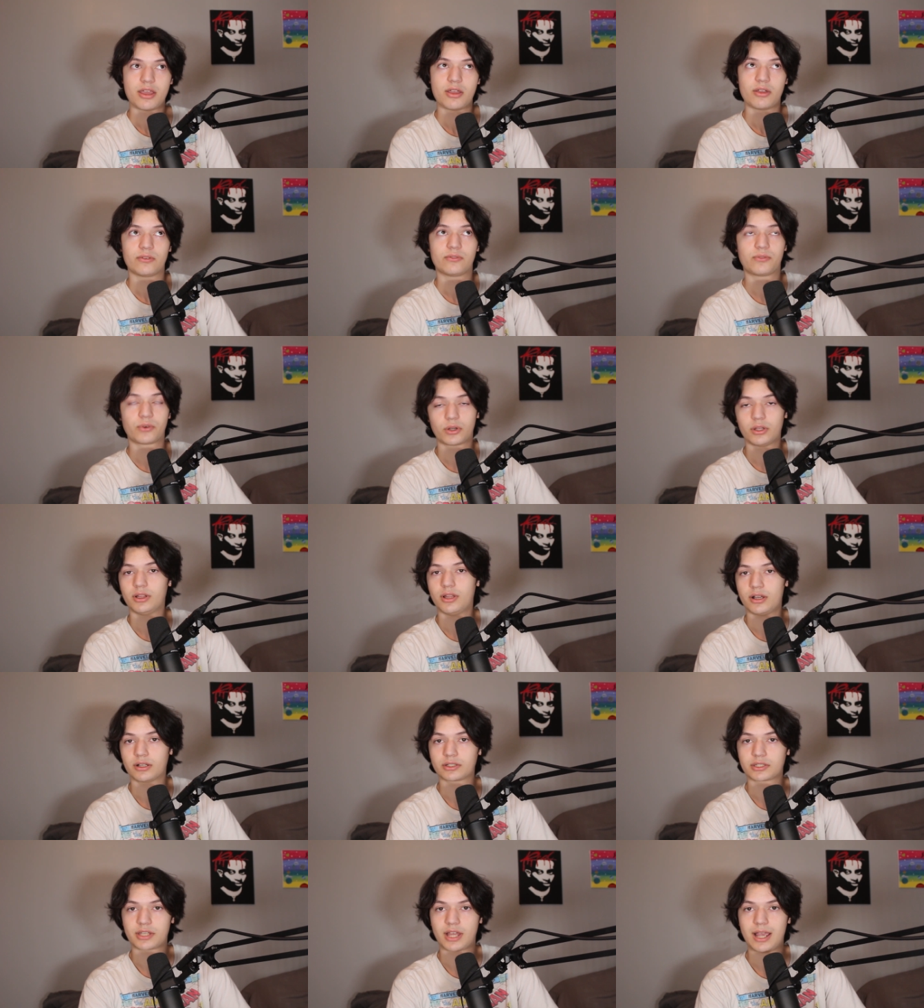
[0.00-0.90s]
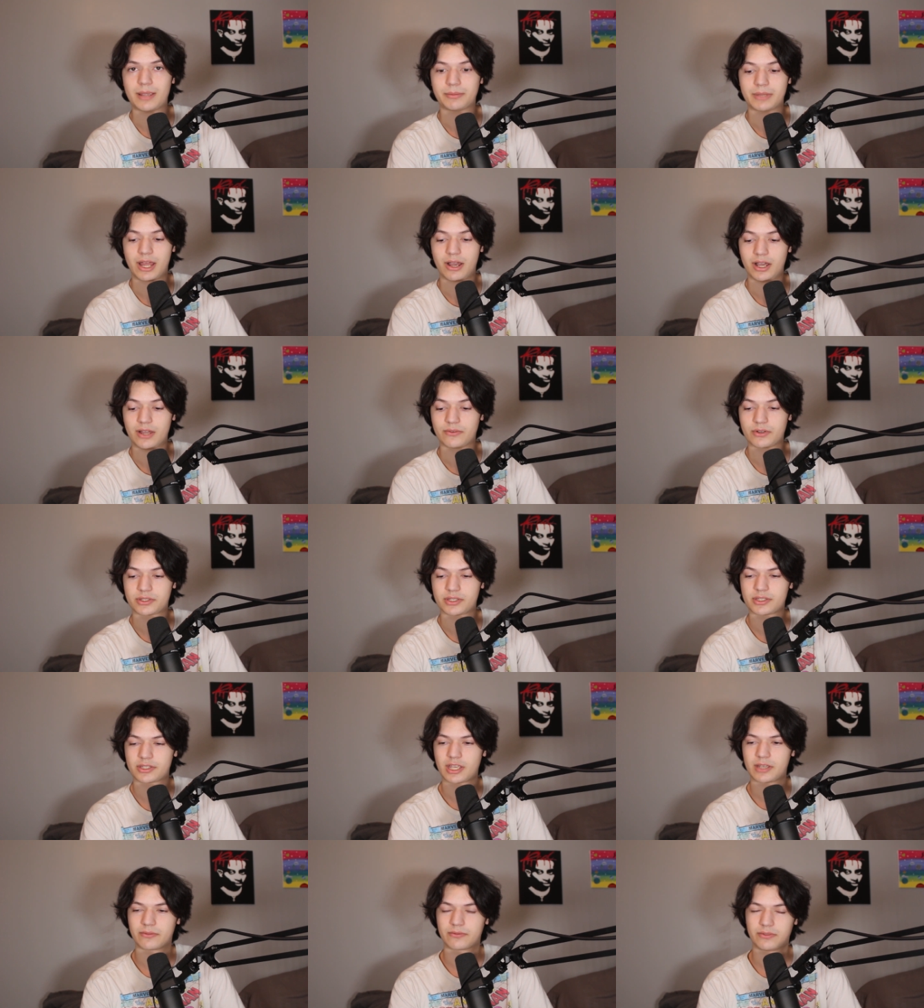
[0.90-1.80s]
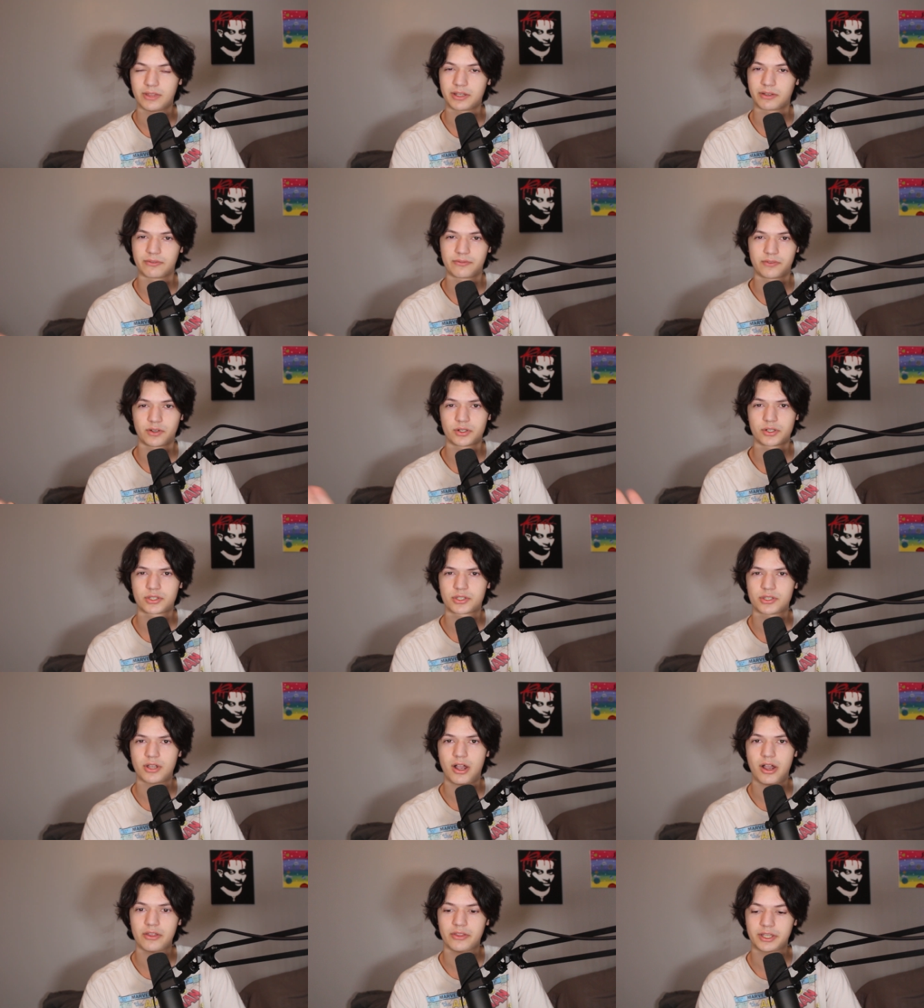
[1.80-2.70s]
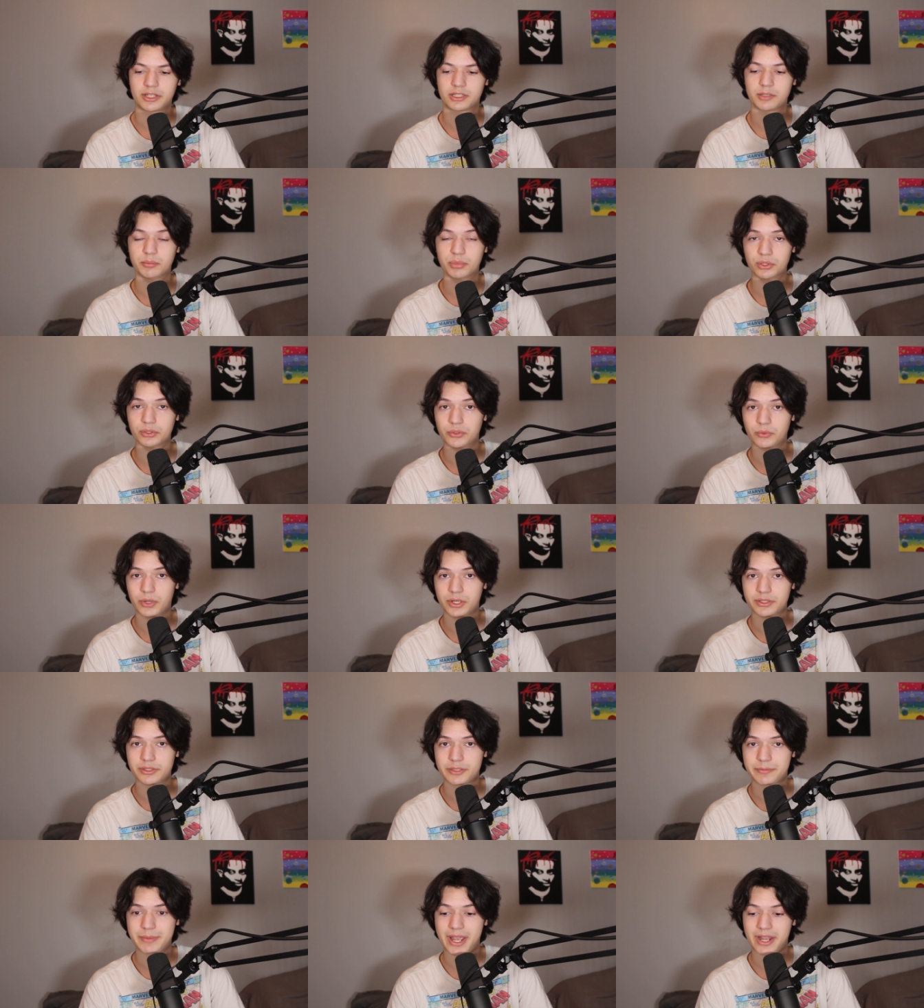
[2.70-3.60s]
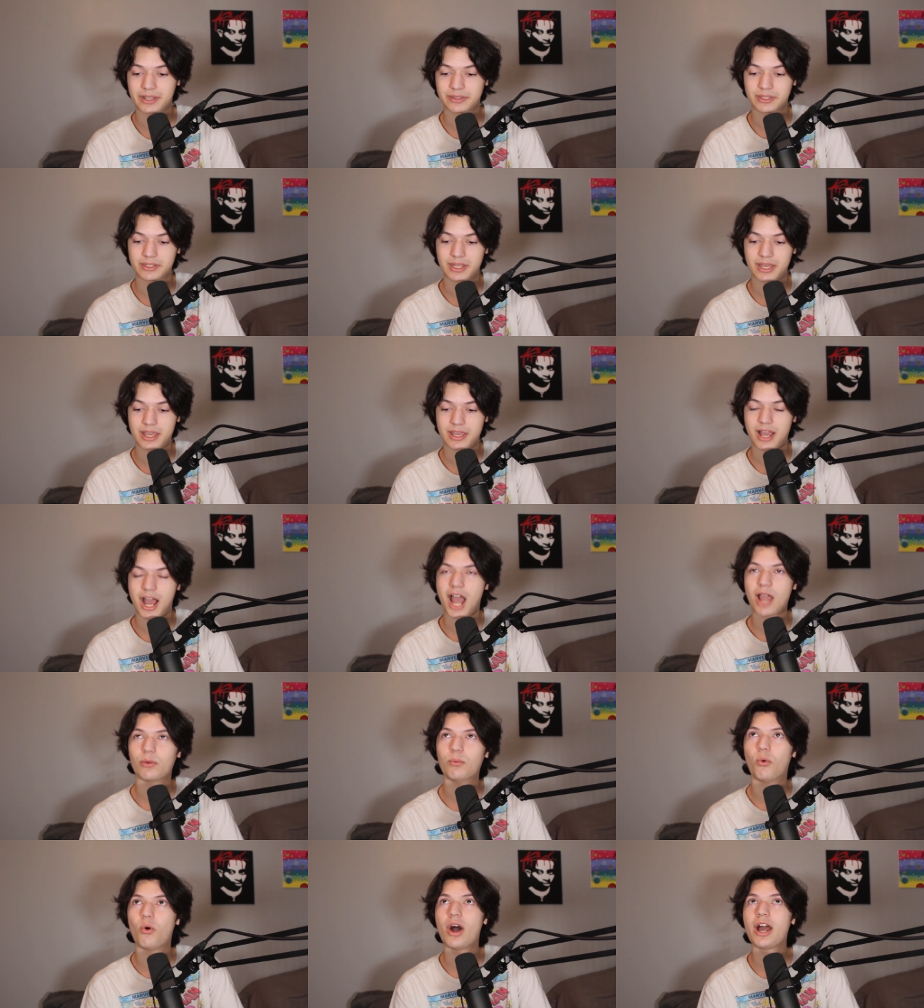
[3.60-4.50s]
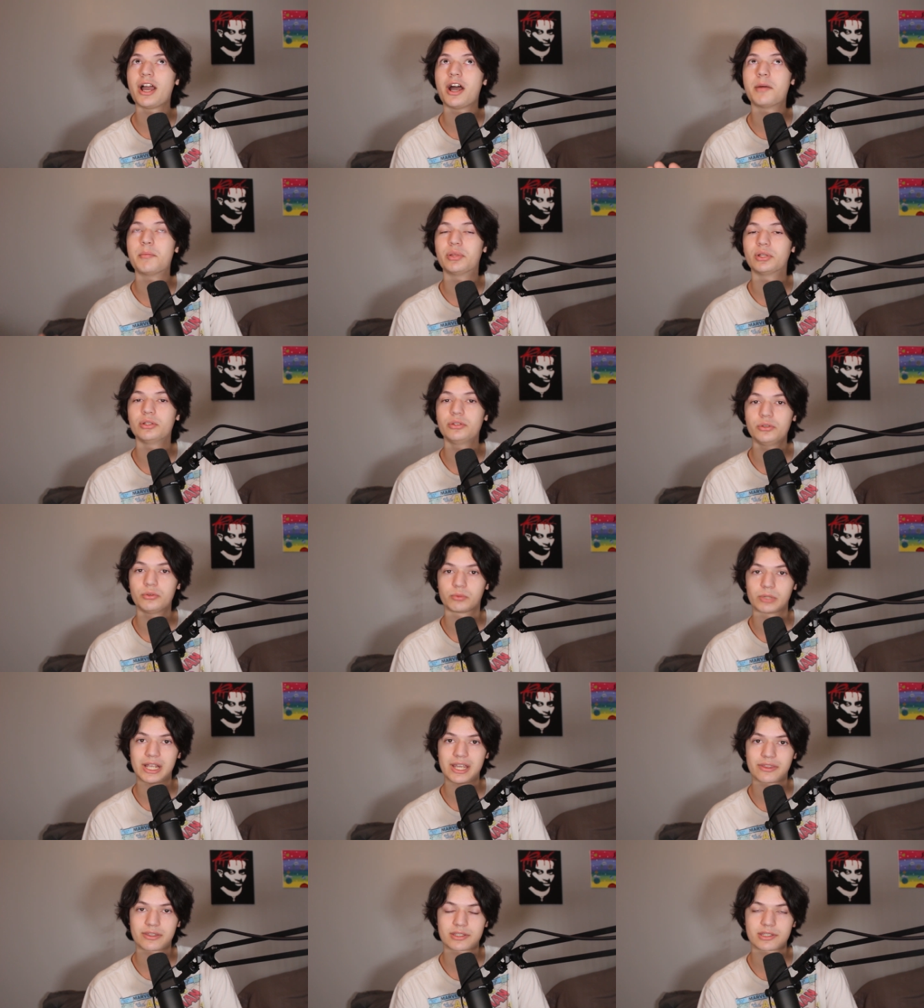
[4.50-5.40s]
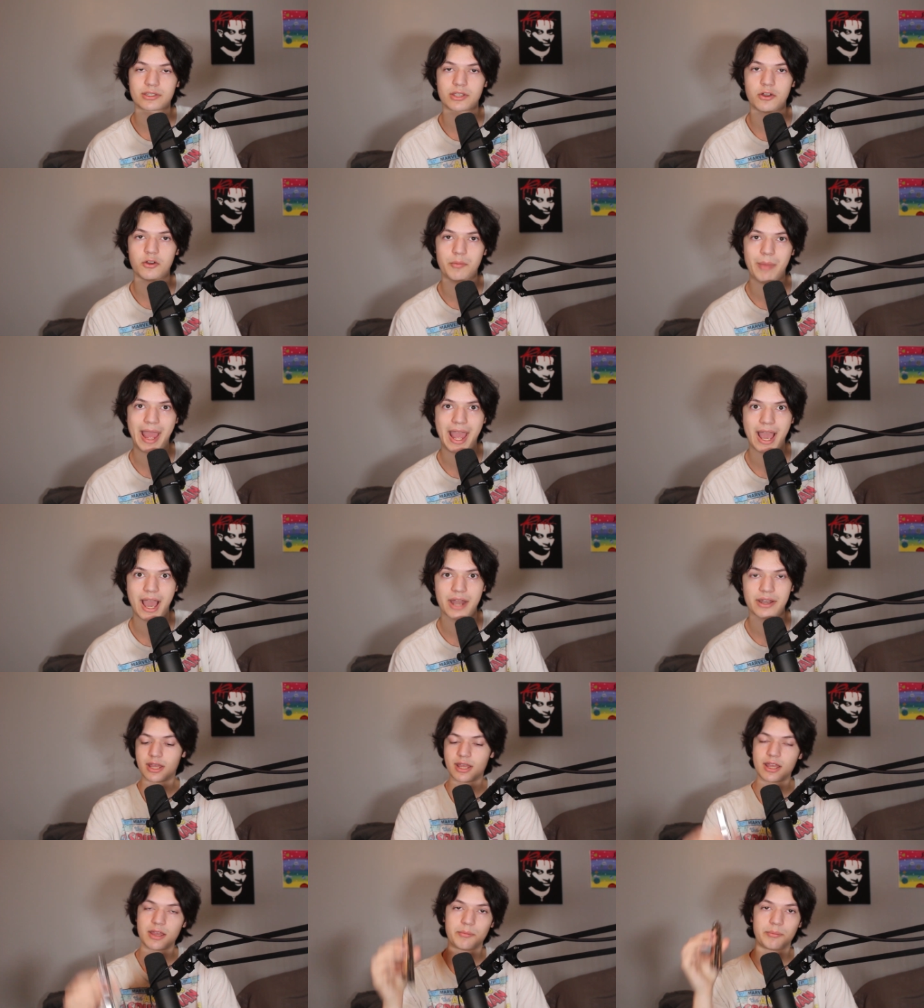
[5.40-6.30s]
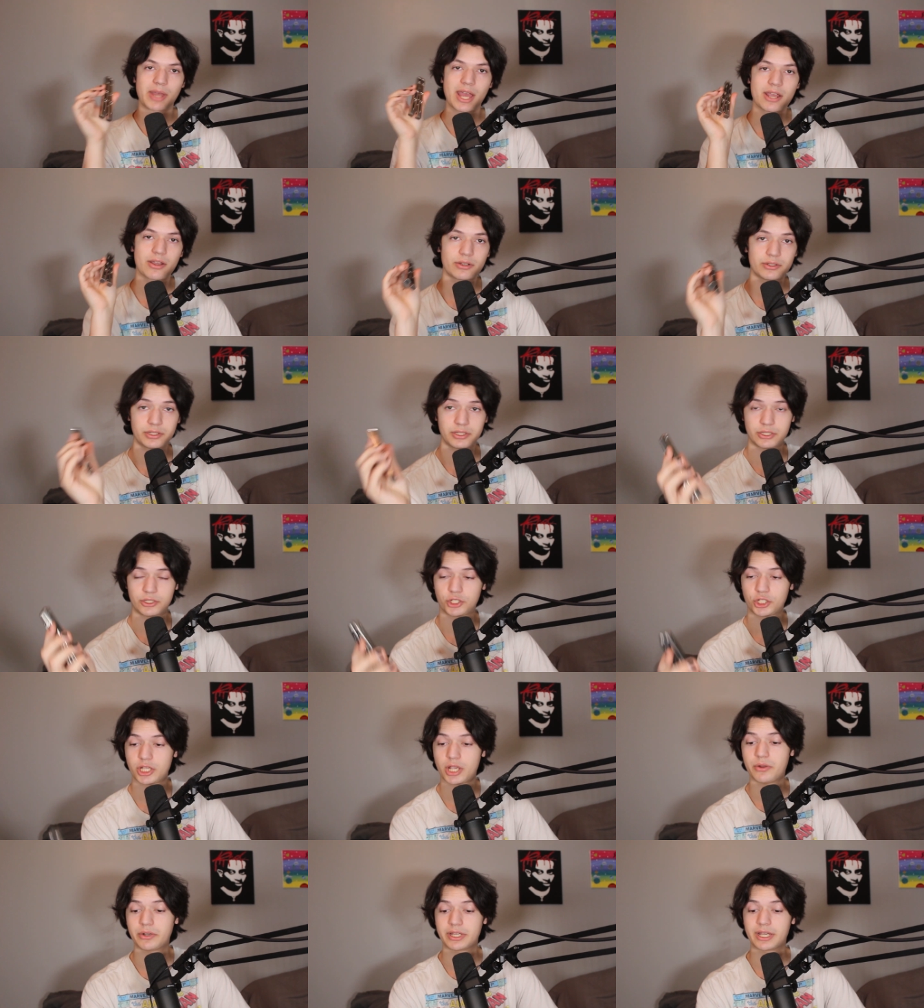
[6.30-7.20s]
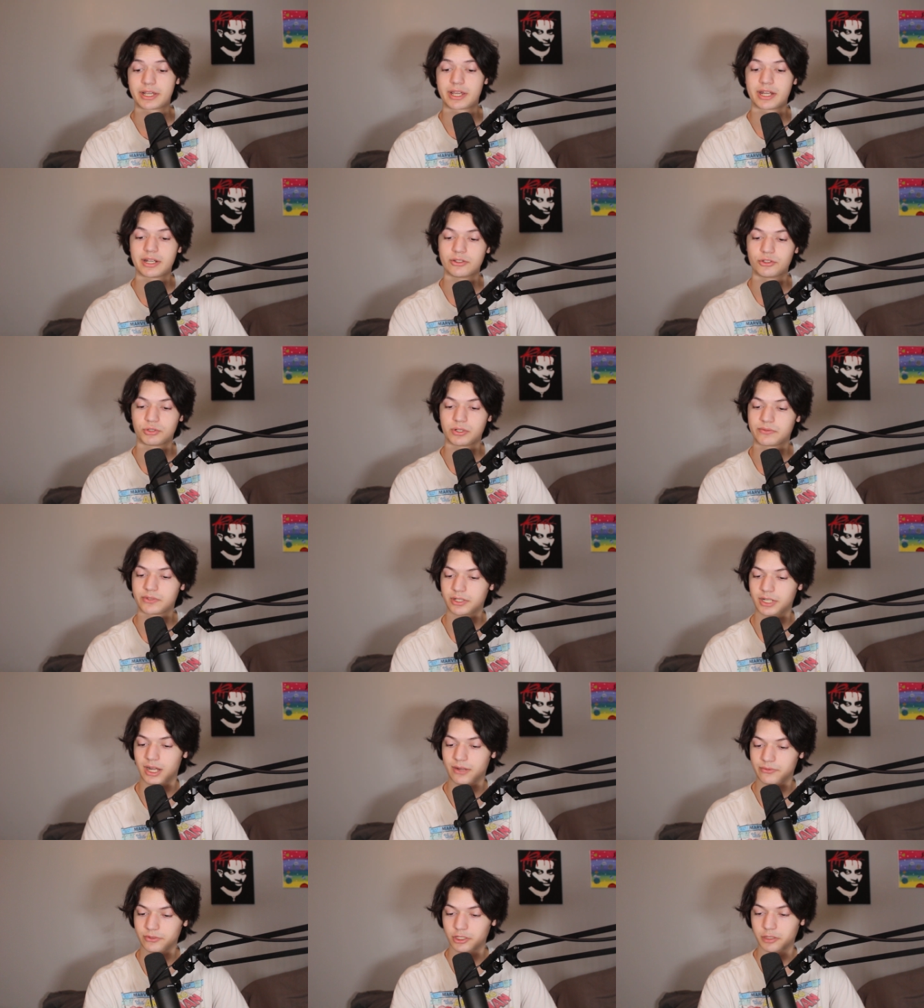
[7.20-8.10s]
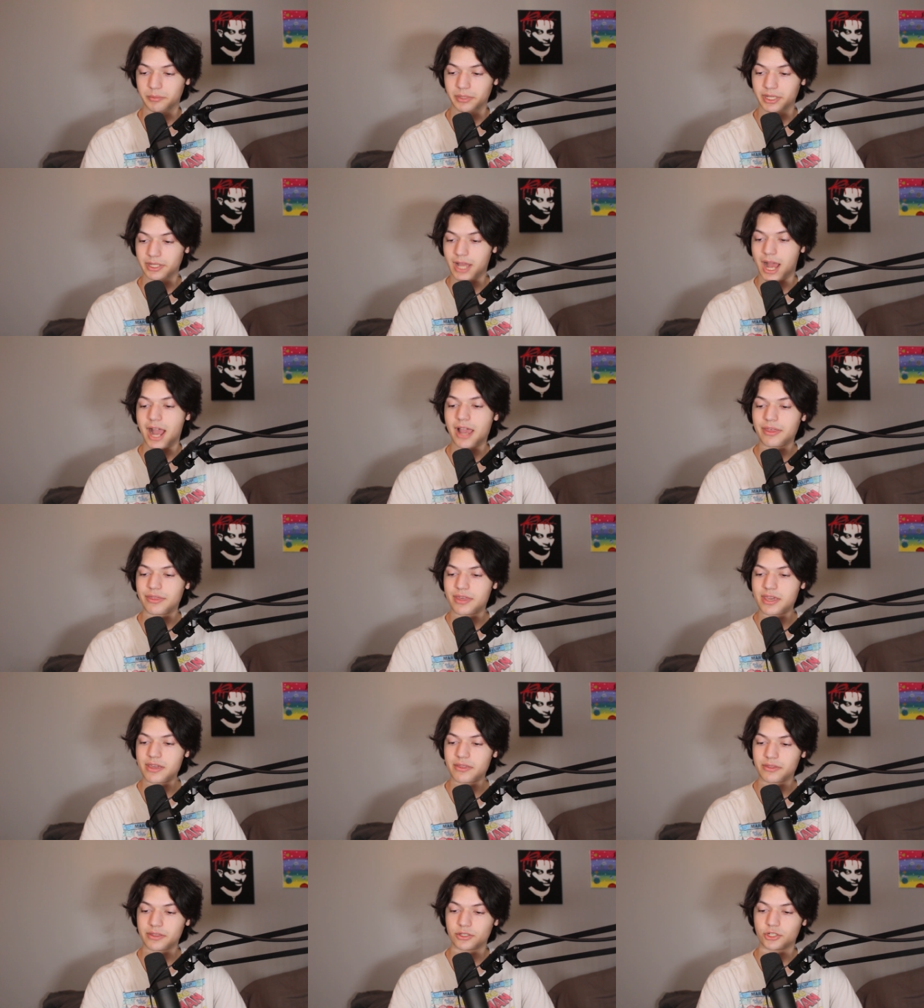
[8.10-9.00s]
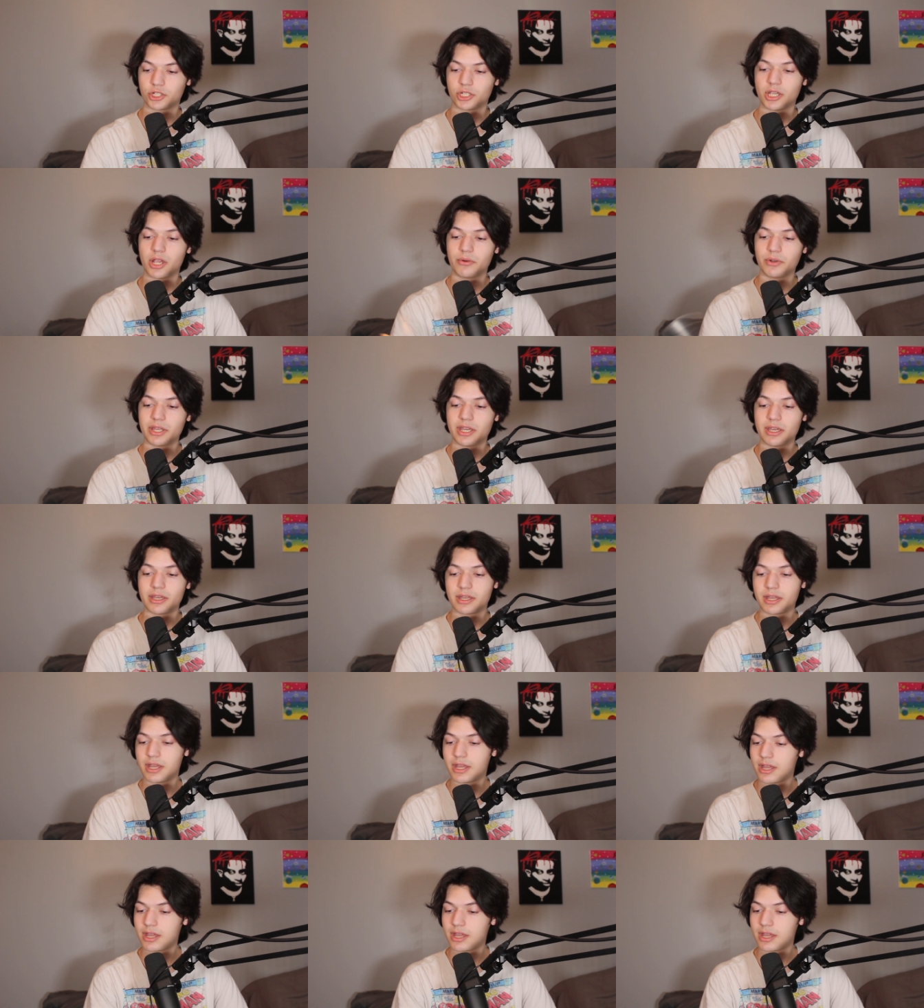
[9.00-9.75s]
for a long time now. Ever since I like first saw like the blue ones back in the day, I want a blue Wraith so bad. Back onto the Chioni, I kind of drifted off a little bit. I think the Chioni,